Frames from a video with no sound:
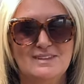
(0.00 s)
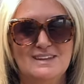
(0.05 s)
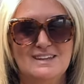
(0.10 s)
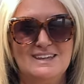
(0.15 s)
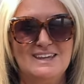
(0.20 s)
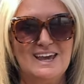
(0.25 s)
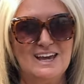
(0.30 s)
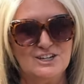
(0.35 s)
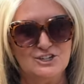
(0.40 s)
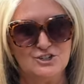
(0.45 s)

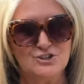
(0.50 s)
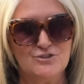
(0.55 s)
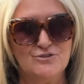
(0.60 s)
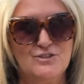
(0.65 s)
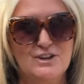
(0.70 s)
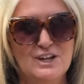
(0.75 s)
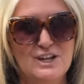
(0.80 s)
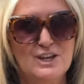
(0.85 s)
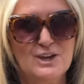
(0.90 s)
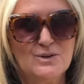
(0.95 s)
get your
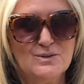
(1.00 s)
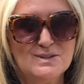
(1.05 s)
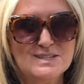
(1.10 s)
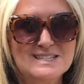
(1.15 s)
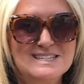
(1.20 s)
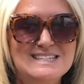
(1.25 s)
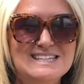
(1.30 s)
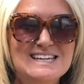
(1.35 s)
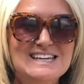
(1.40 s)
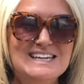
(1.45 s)
videos
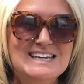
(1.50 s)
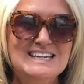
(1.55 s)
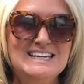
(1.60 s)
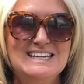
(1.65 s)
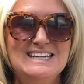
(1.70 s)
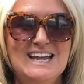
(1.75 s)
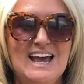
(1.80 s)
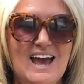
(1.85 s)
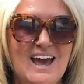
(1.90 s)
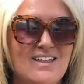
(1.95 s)

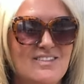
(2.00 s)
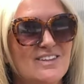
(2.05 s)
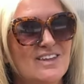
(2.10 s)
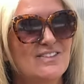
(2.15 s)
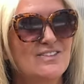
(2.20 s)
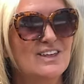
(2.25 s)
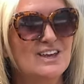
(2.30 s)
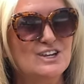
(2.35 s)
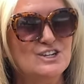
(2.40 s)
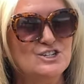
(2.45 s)
seen and then
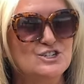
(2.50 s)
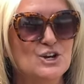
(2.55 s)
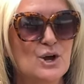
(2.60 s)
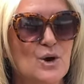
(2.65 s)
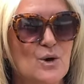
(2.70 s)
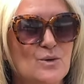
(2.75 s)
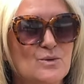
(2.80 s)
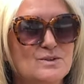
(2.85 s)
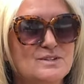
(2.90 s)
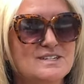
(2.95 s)
they
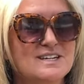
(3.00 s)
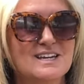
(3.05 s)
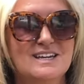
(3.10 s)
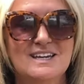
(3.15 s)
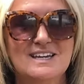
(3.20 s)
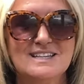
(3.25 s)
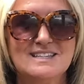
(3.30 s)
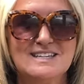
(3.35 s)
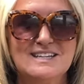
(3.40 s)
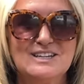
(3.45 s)
don't, it
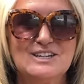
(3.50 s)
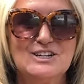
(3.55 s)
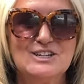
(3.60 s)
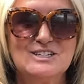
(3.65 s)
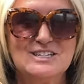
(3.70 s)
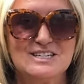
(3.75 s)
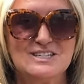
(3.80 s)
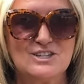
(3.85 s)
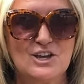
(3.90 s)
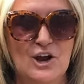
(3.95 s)
gets a little
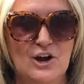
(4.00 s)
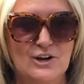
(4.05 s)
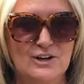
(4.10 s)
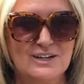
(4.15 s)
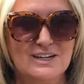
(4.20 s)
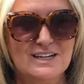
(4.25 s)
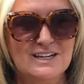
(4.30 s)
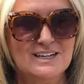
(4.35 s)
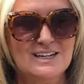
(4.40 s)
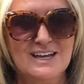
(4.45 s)

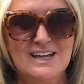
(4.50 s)
disheartening.